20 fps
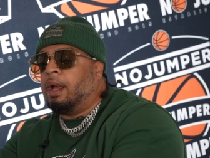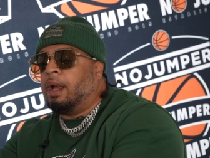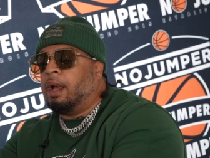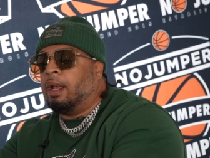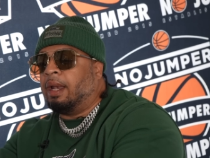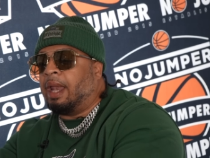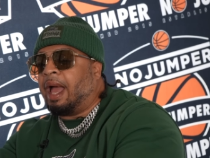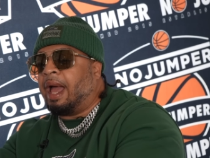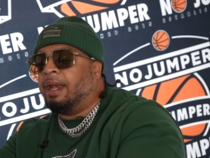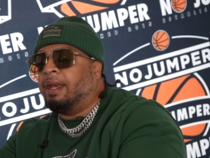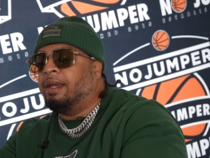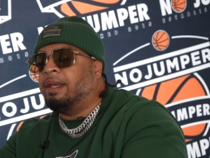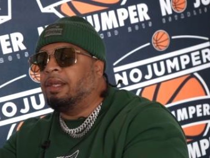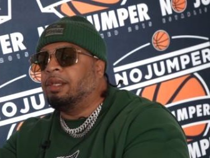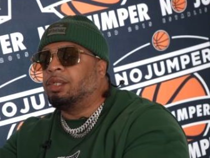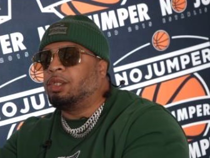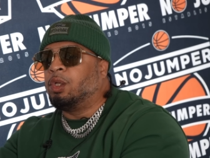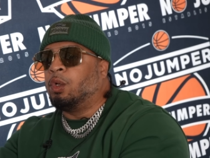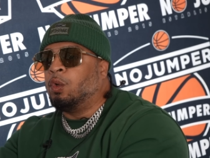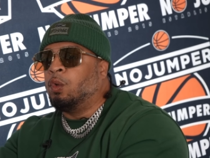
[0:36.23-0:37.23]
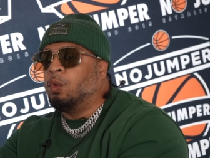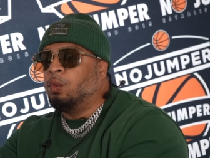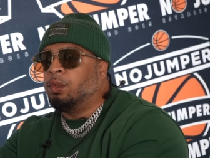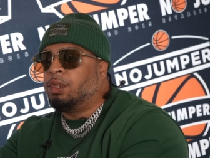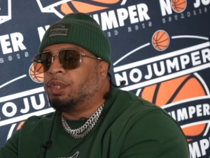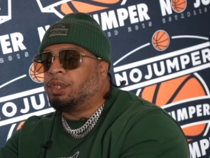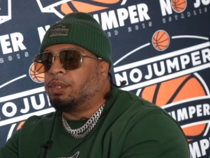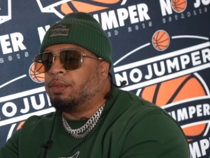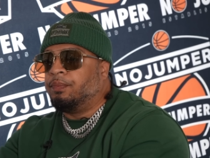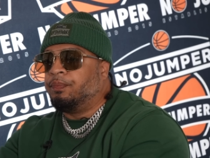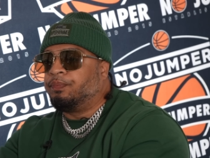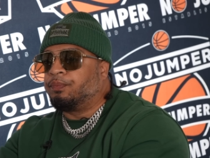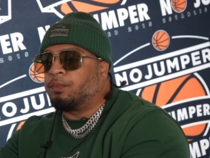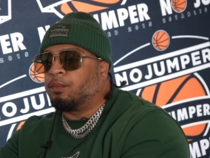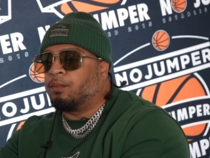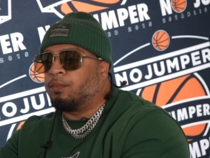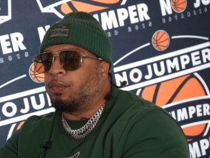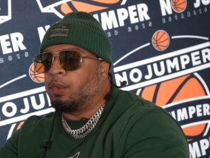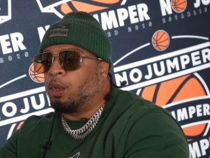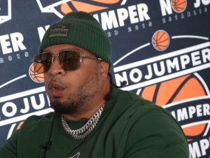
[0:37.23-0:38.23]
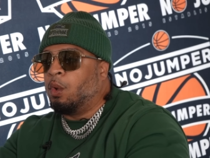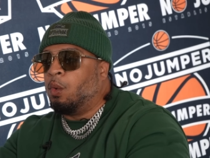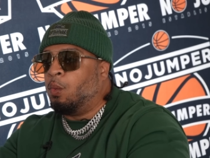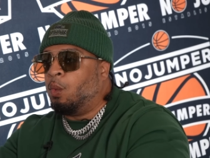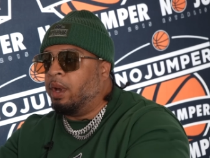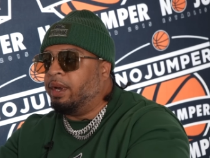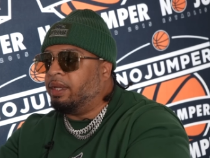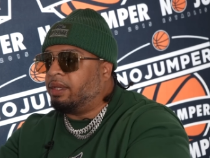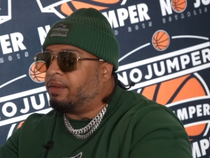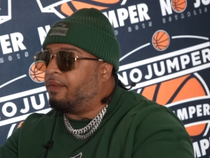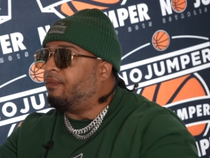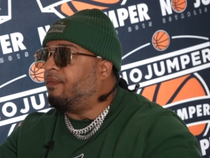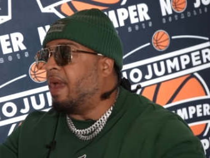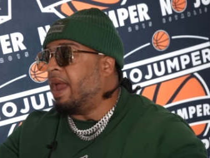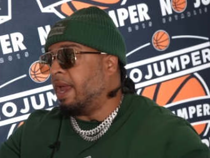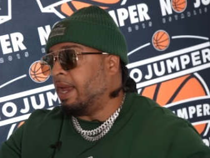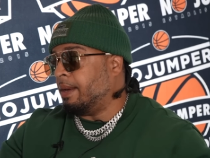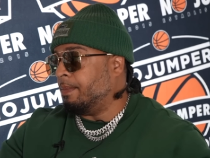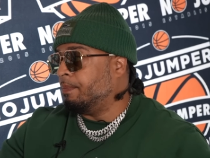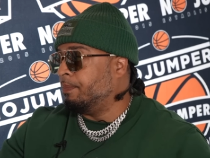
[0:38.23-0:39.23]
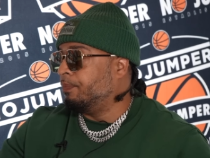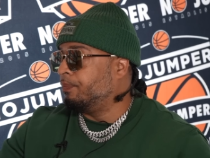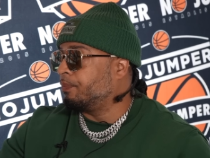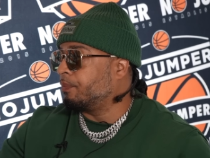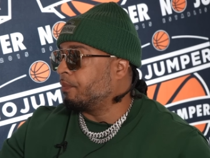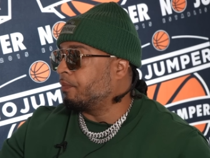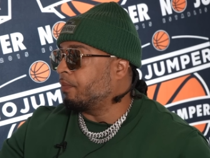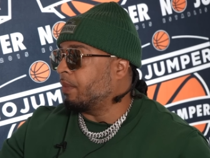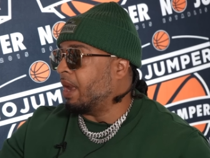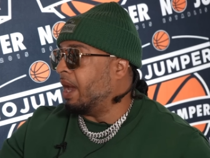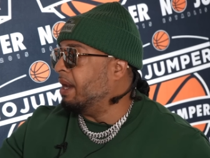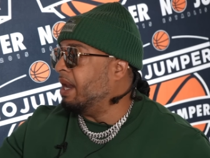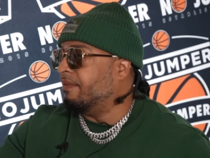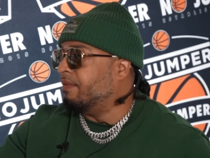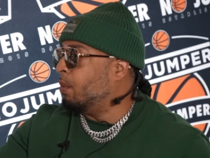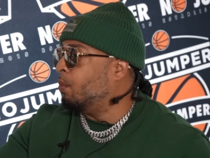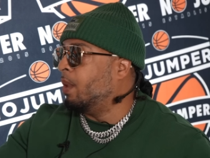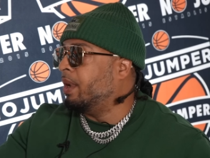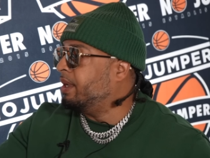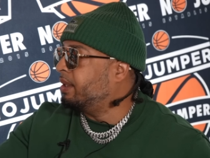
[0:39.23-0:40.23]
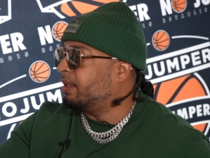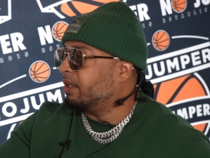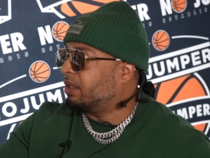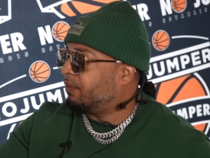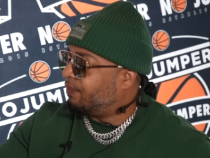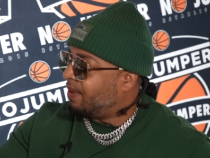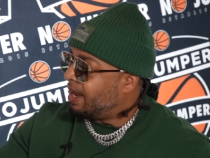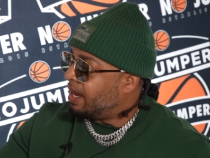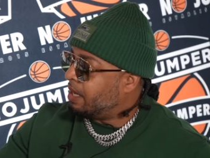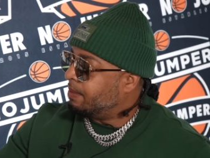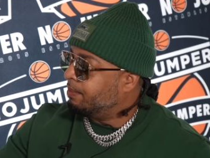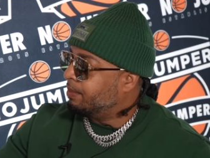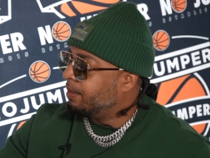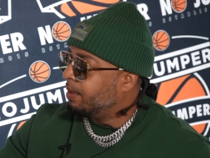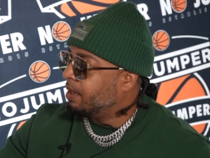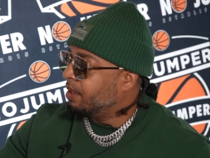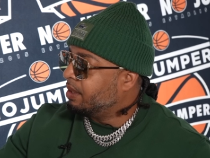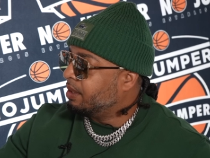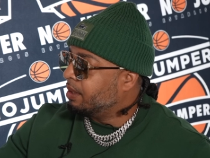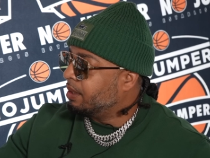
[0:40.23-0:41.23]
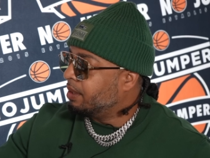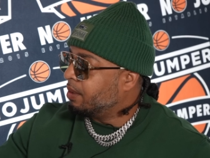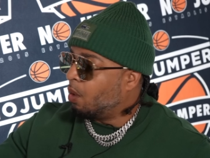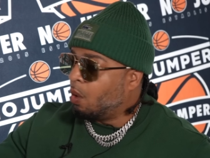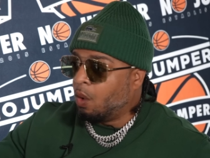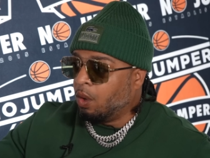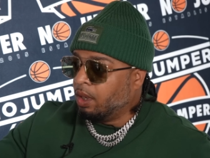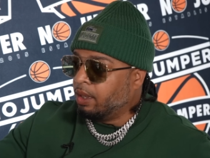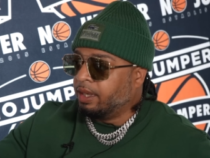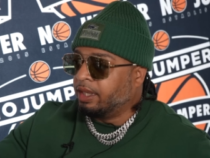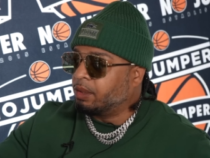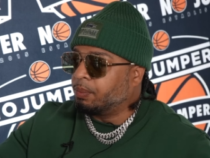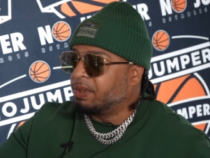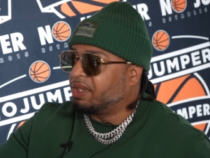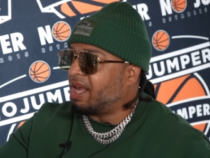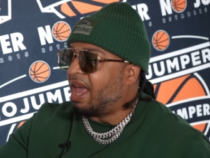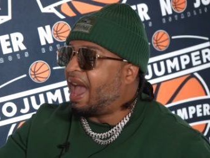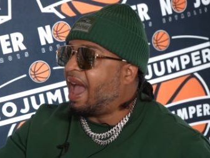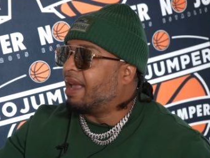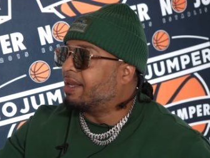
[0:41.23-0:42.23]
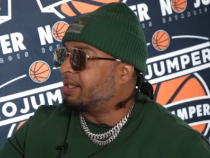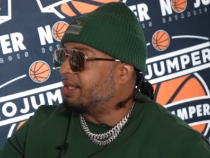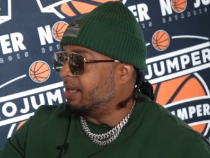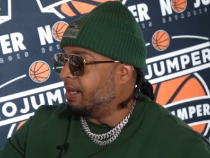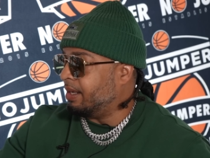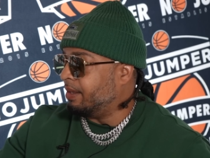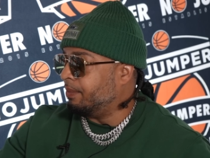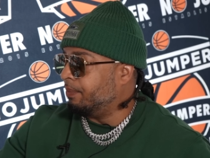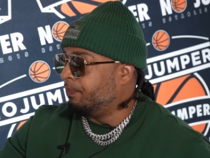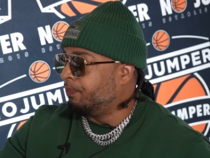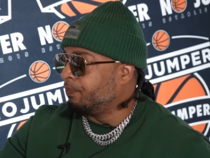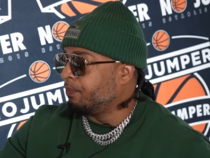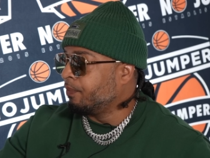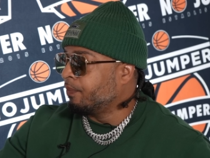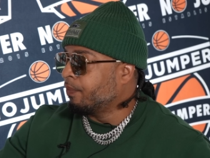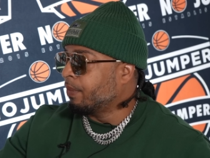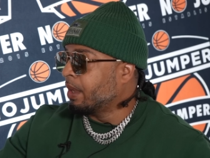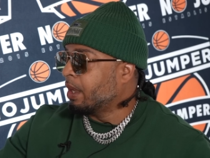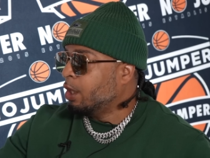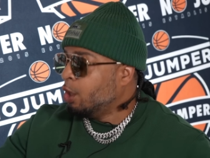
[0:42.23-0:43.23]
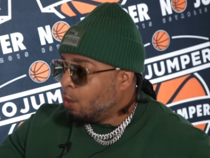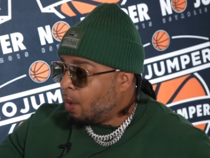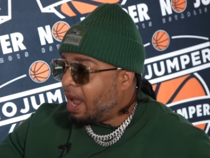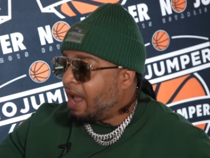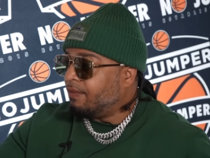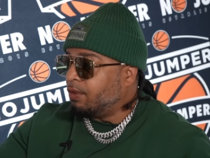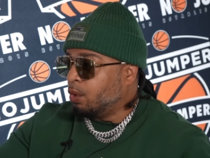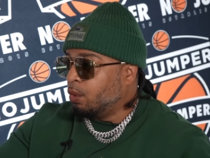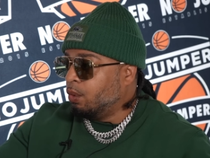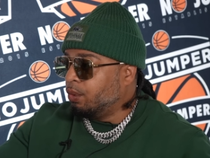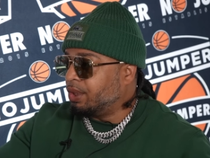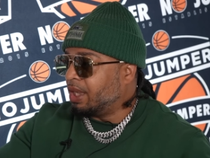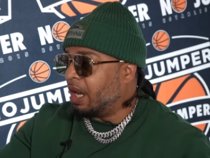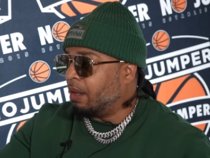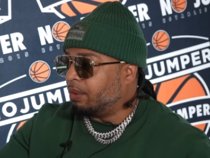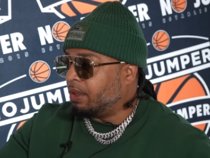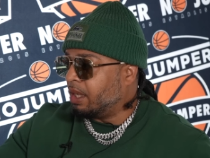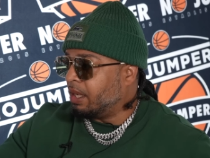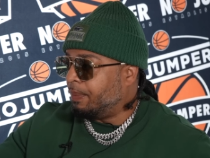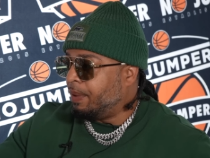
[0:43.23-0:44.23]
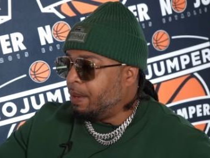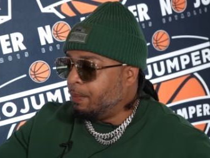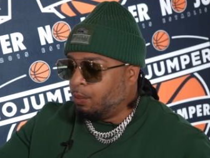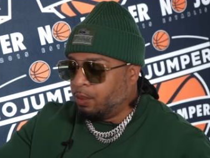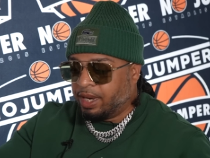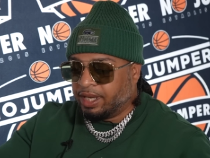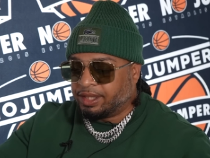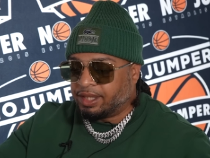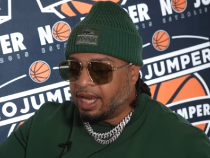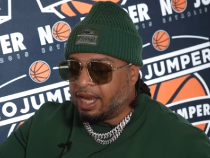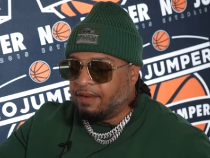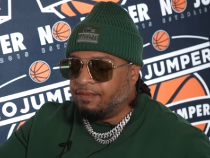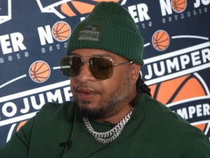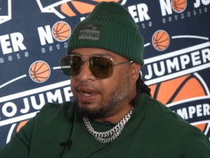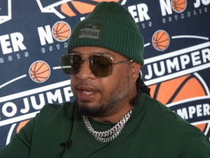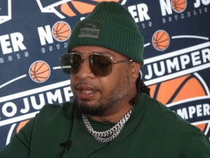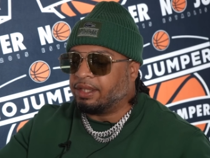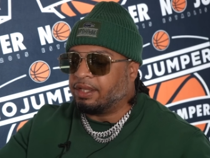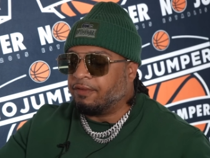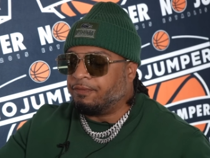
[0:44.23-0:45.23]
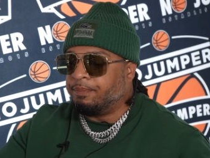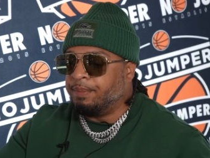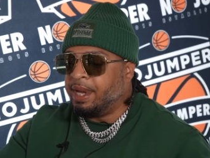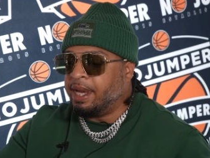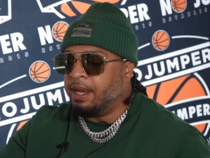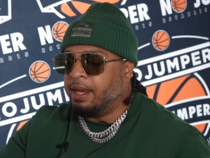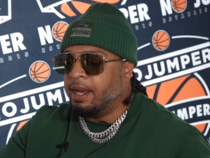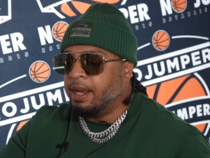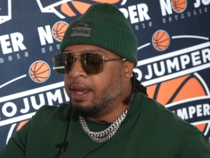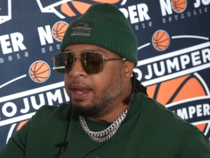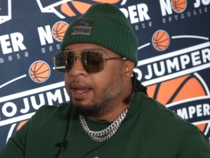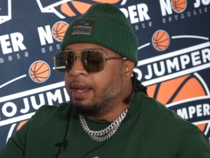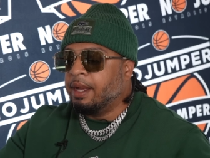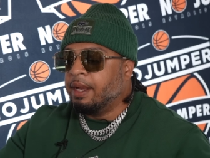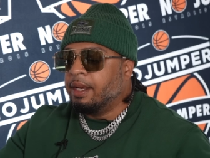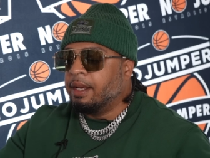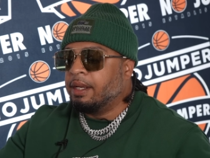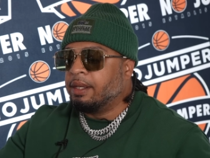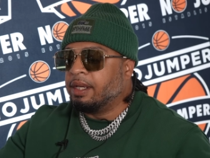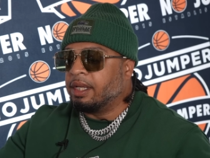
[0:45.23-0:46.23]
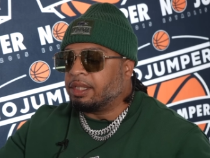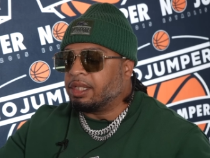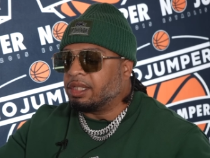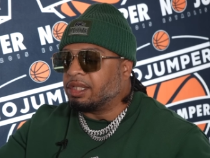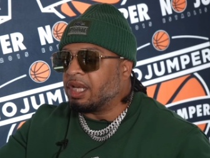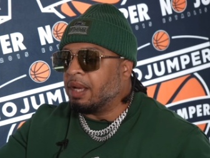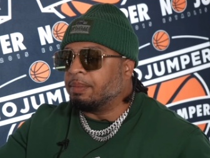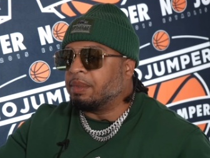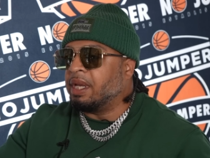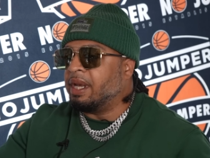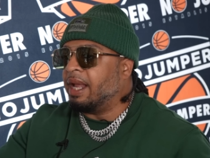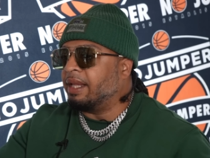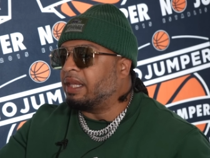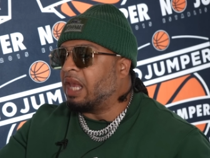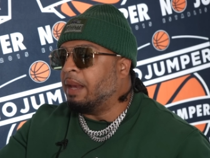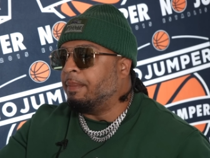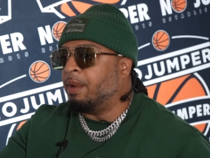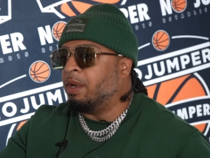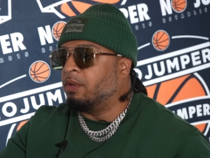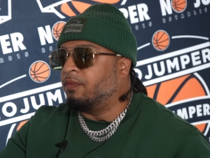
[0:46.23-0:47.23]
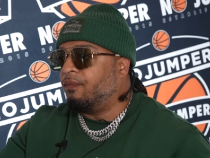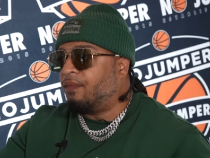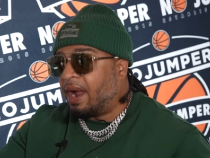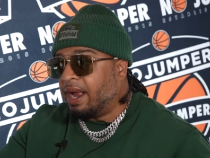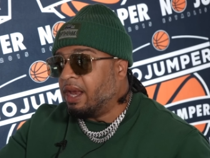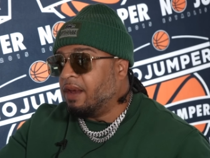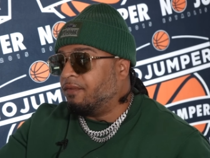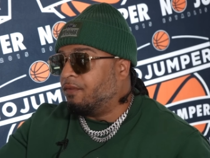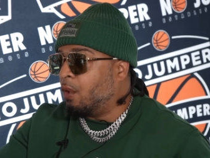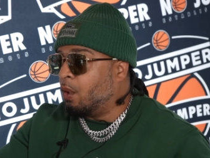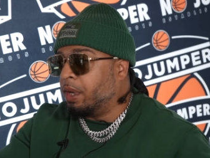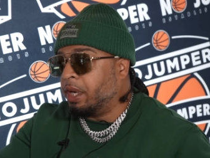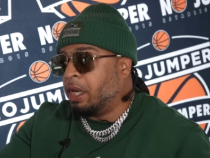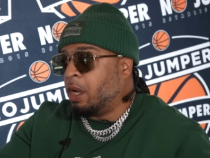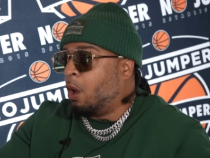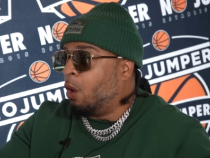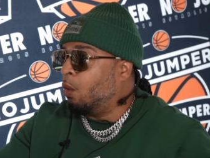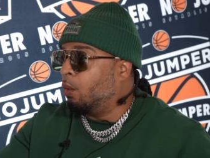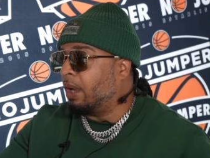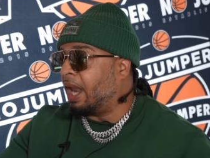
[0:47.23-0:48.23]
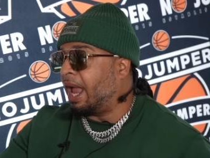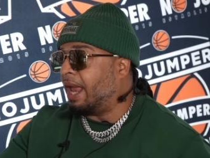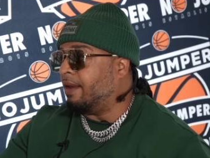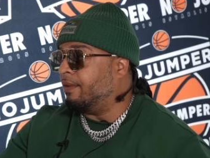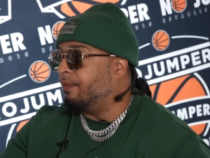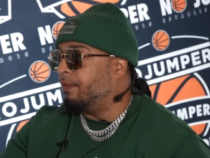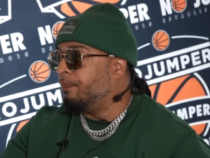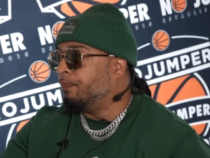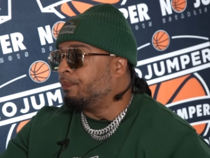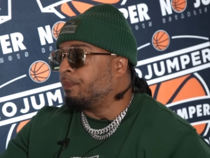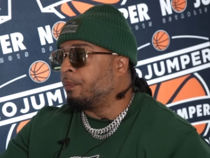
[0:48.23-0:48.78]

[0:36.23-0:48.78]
A lot of these dudes wanted the fame. Mm. I never wanted this fame. All of this was an accident. You have dudes out there, the people that's envious of me. This is something that they've been fighting for their whole life.